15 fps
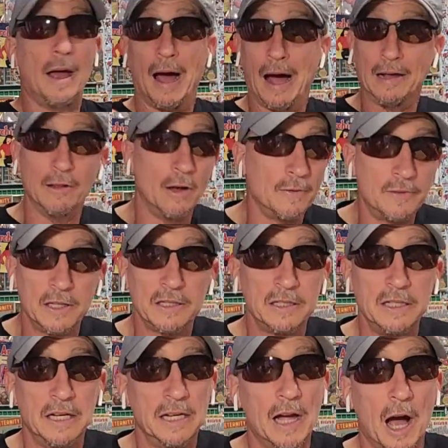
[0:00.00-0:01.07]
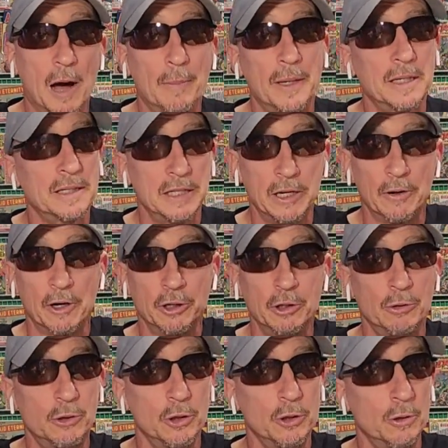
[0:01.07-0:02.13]
I love Disney and comics here on
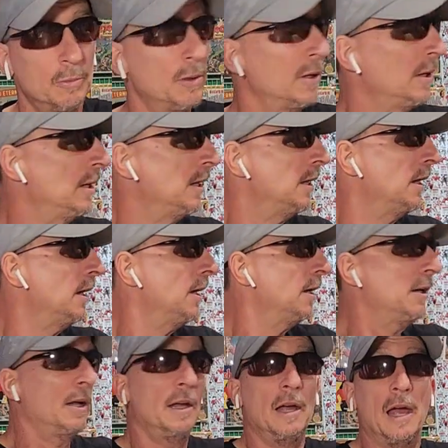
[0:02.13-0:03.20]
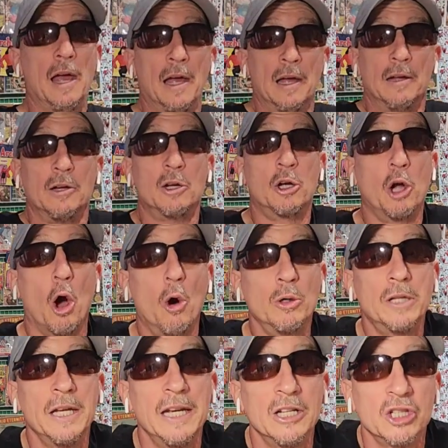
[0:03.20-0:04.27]
YouTube. Go
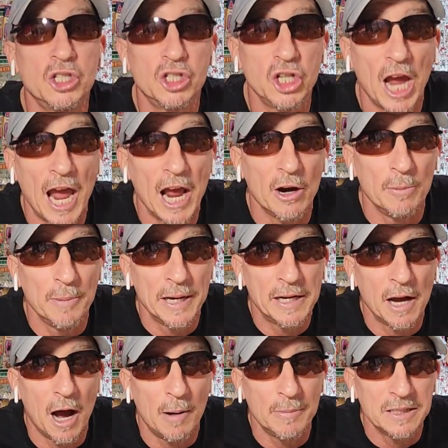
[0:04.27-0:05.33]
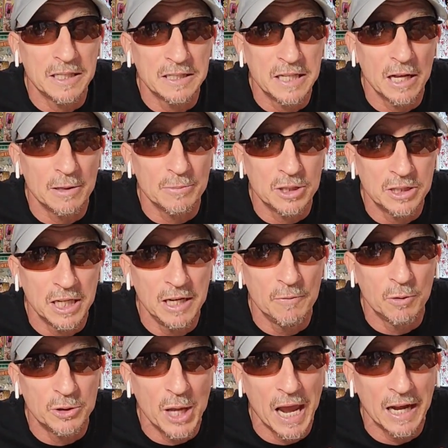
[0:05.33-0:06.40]
to his channel, make comments, and tell him, Steve,
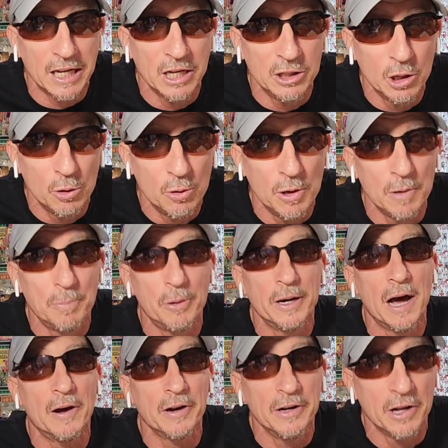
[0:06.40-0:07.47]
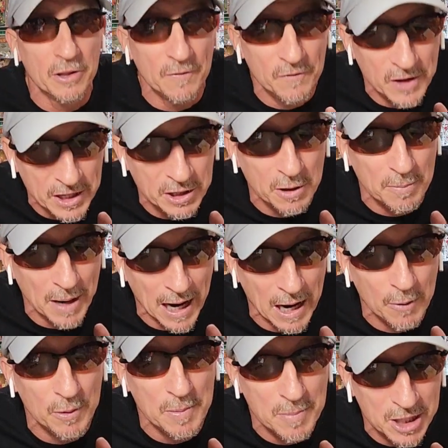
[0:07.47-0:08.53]
what the heck you doing? Put out another video,
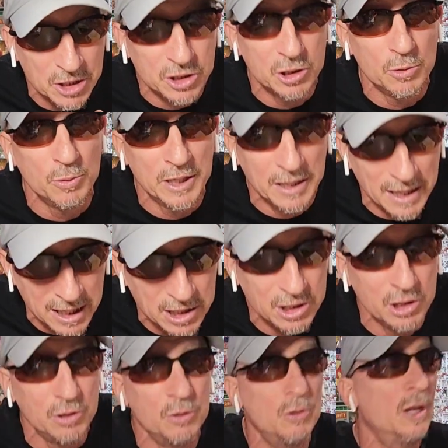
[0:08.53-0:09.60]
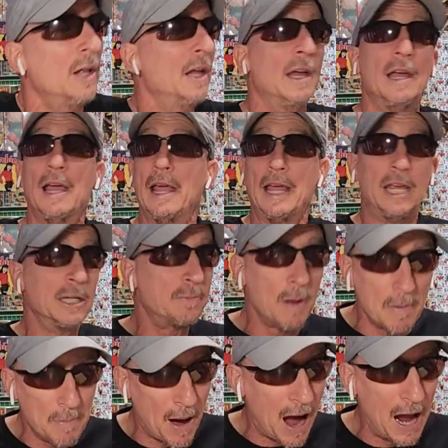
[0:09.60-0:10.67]
man. We miss you. We need you. He's
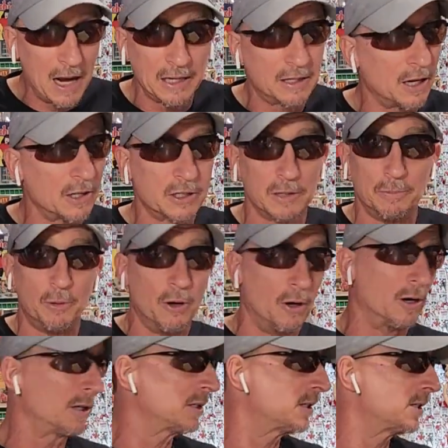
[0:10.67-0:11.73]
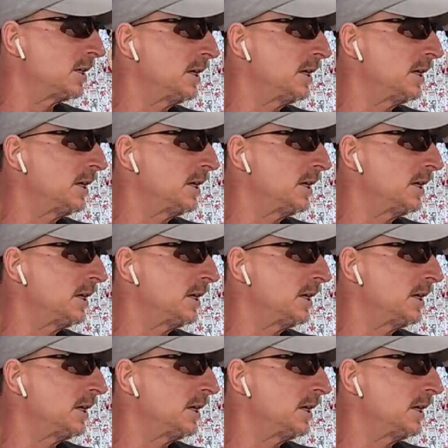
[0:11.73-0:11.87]
been buying tons of books.